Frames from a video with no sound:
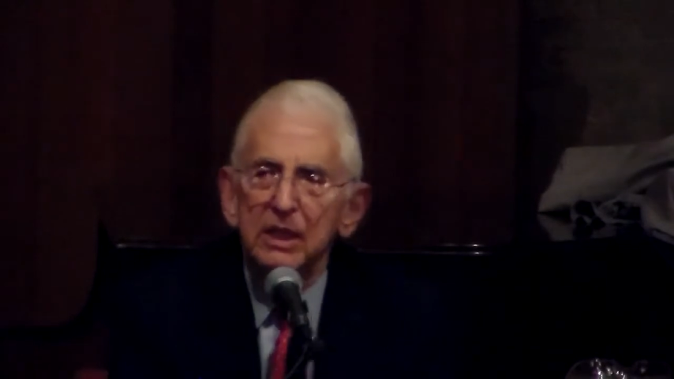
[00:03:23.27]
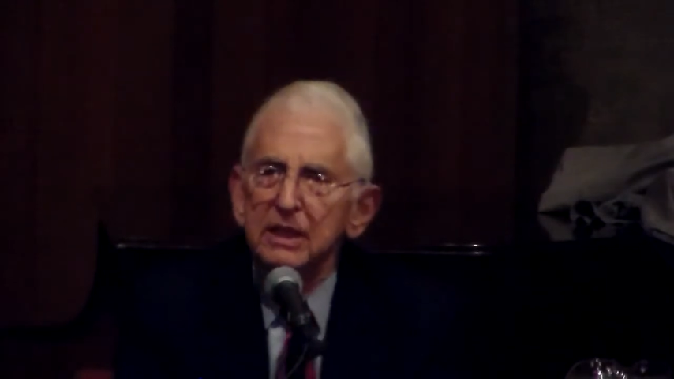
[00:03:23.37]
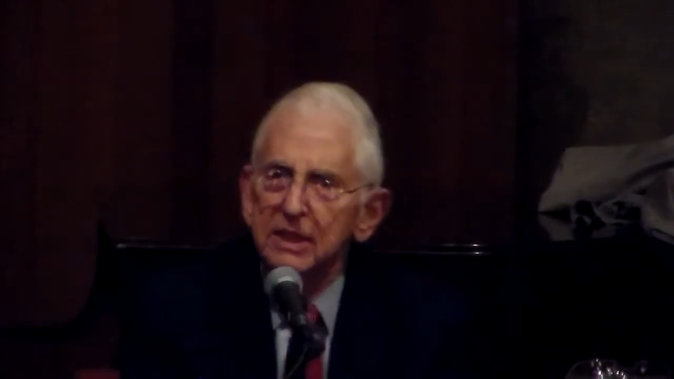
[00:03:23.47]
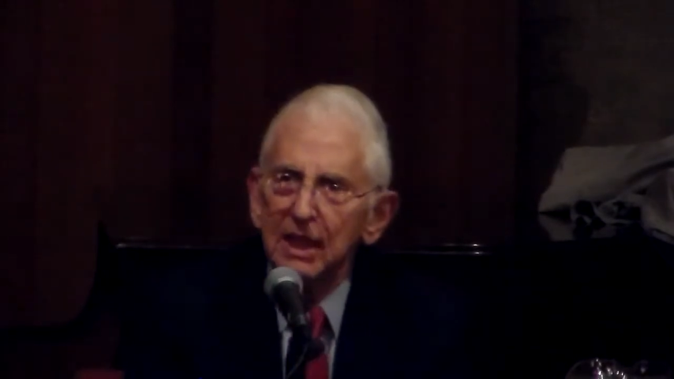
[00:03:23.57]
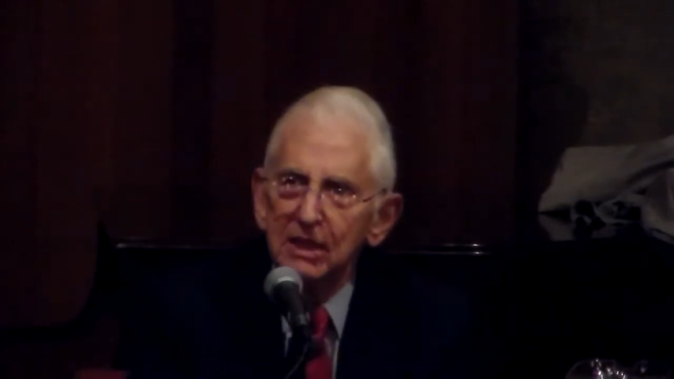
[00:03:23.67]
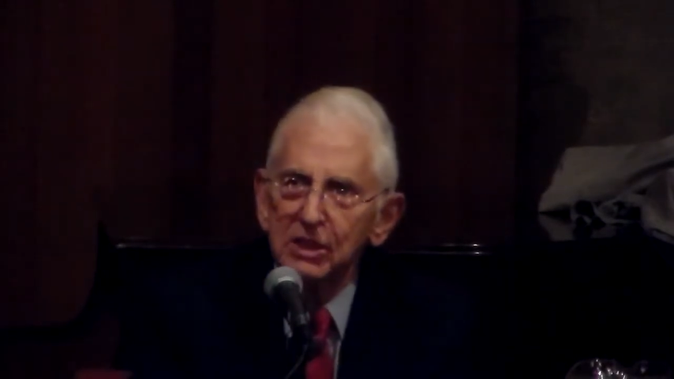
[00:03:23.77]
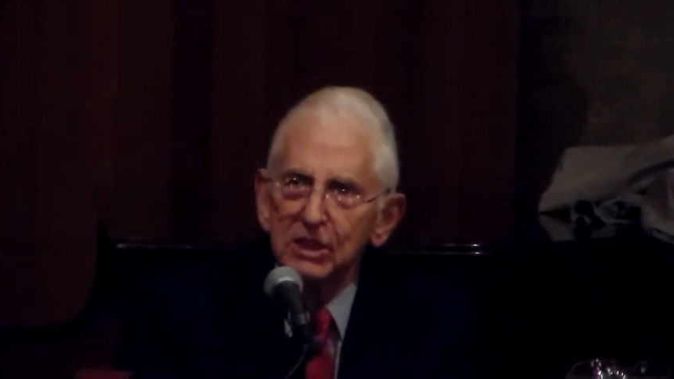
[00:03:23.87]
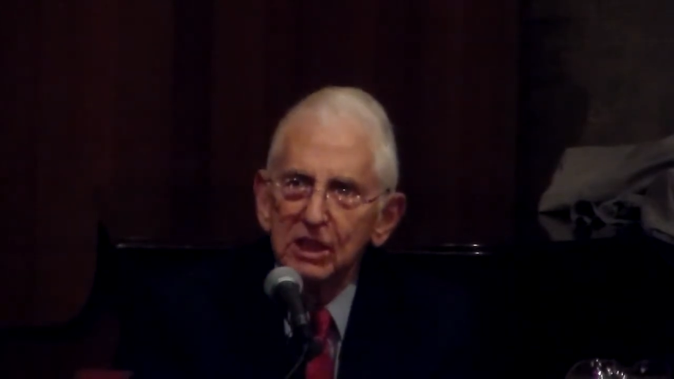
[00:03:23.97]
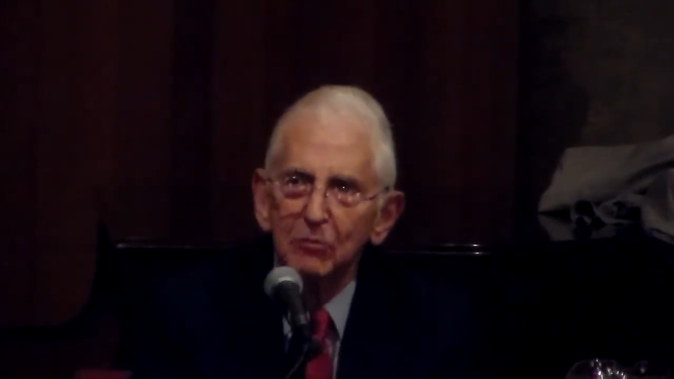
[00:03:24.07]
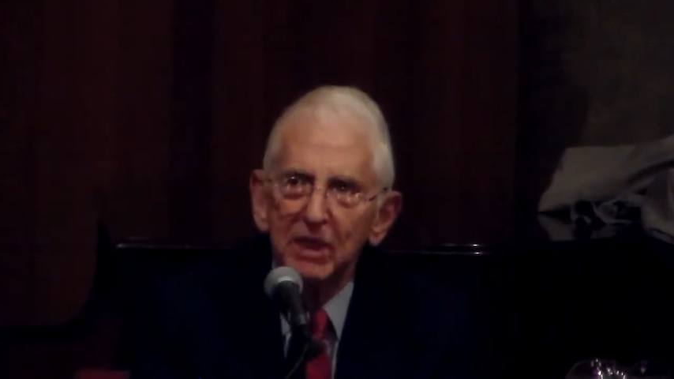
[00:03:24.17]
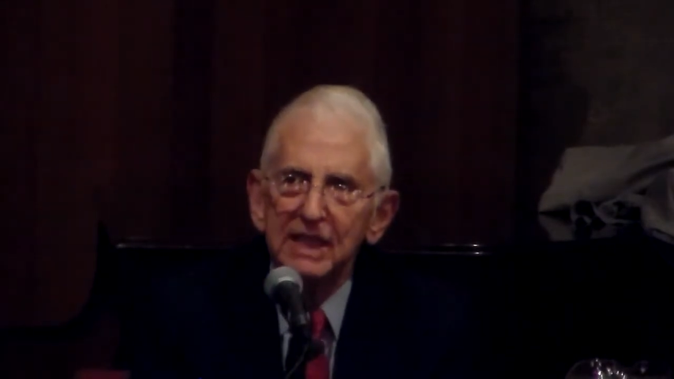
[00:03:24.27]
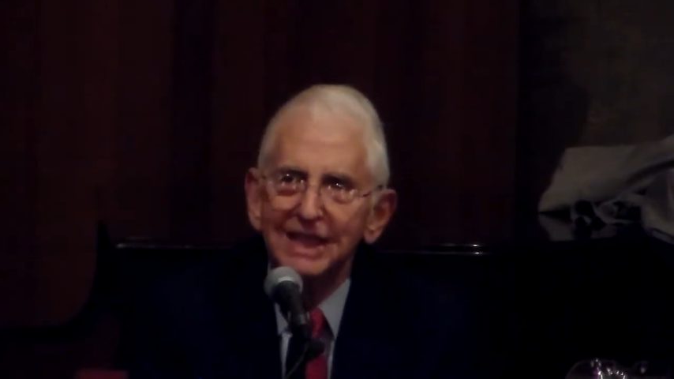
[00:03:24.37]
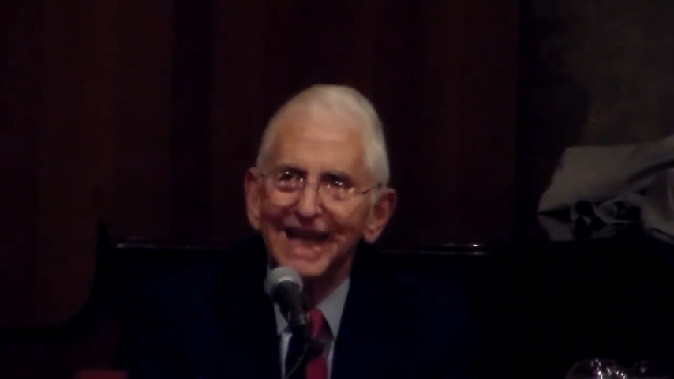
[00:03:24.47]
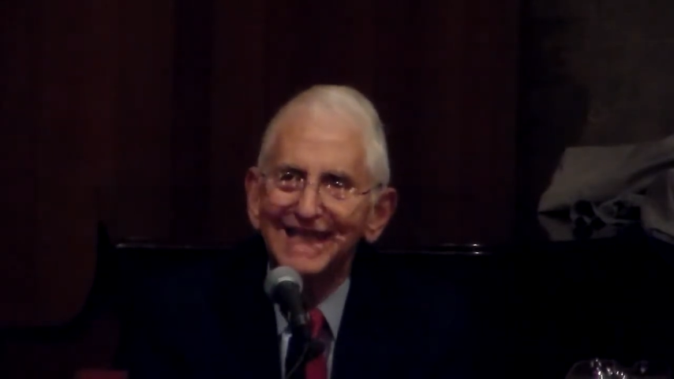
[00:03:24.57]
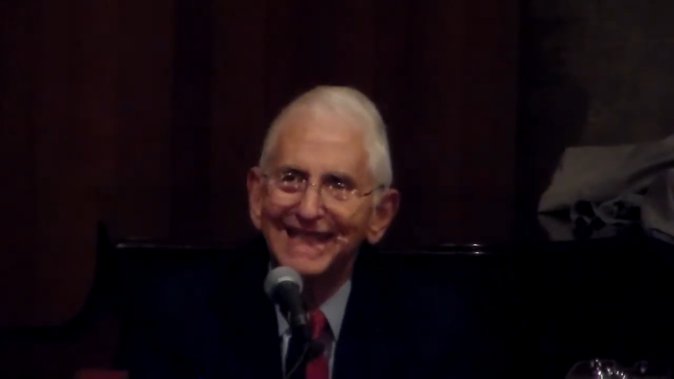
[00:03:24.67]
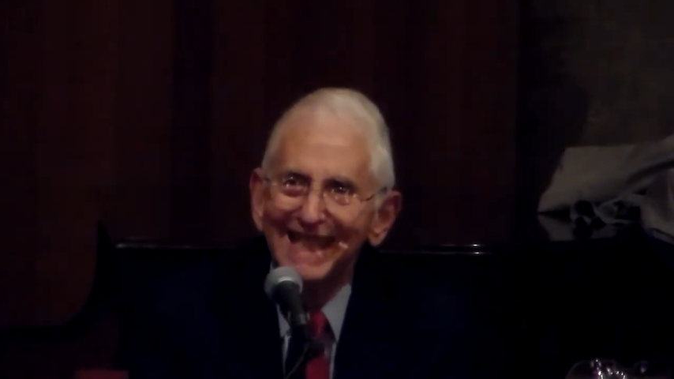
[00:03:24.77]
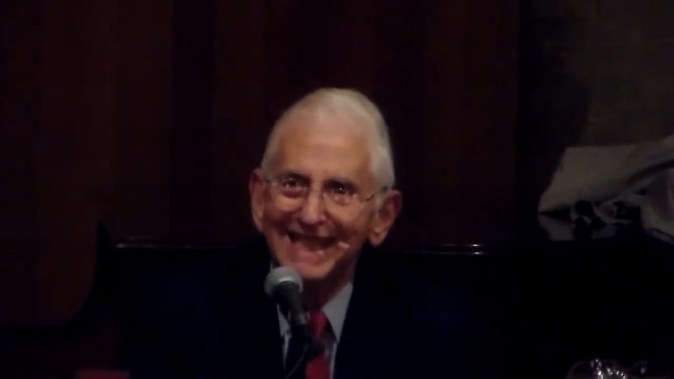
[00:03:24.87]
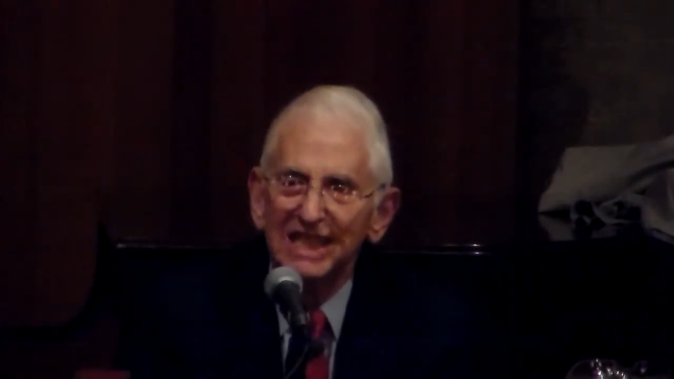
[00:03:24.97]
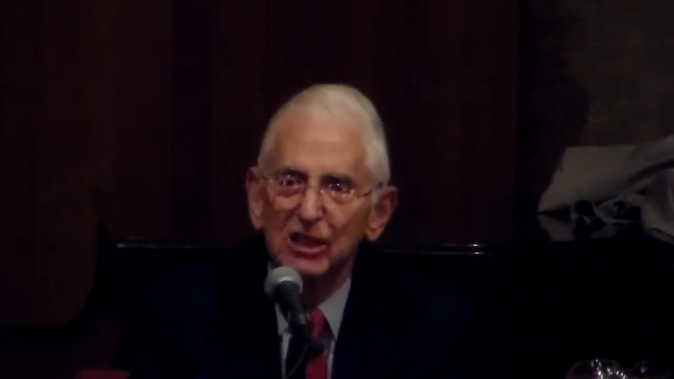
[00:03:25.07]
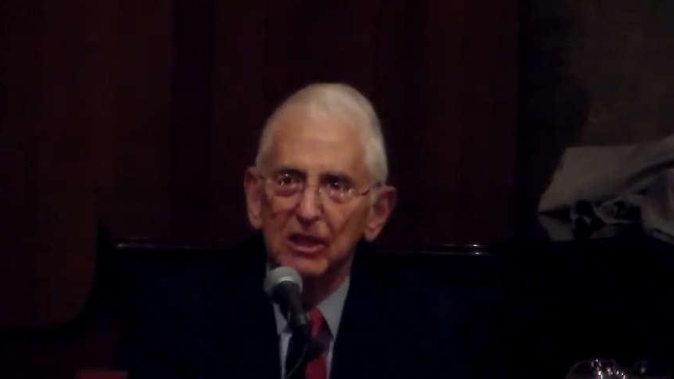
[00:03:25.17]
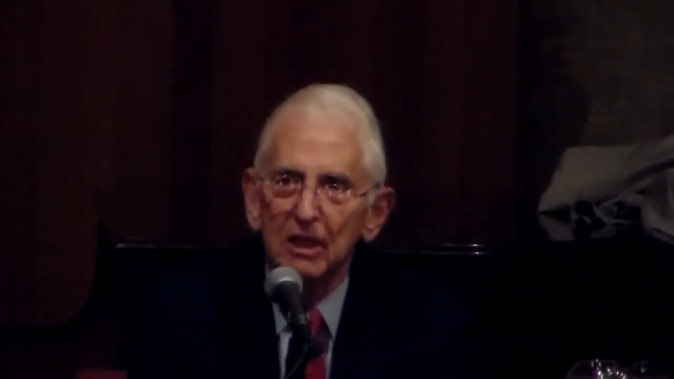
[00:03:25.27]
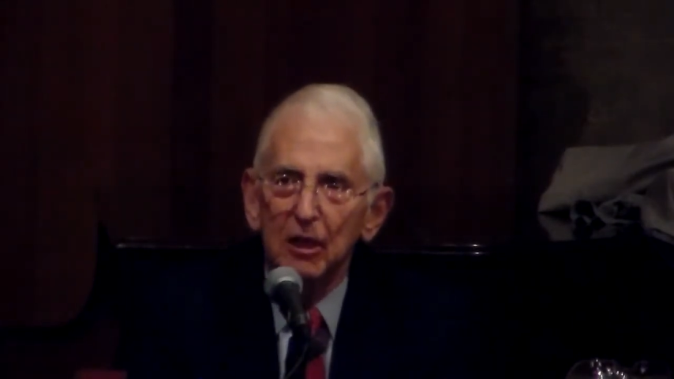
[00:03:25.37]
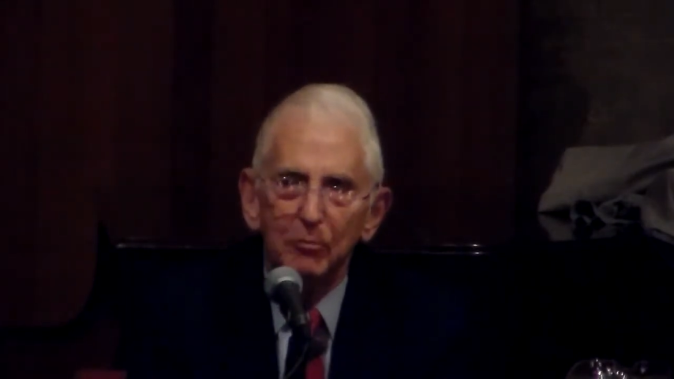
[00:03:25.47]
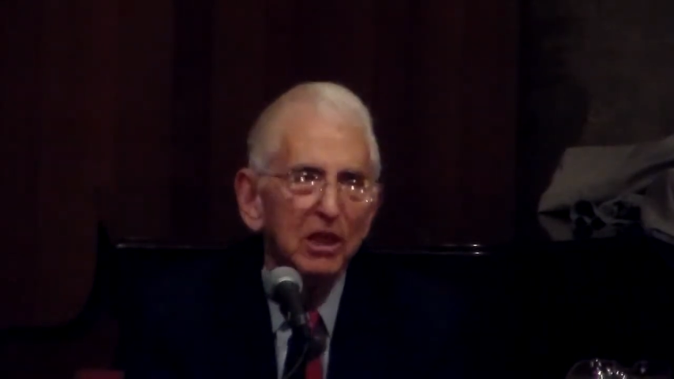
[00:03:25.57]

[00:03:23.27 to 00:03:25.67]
the intelligence committees exist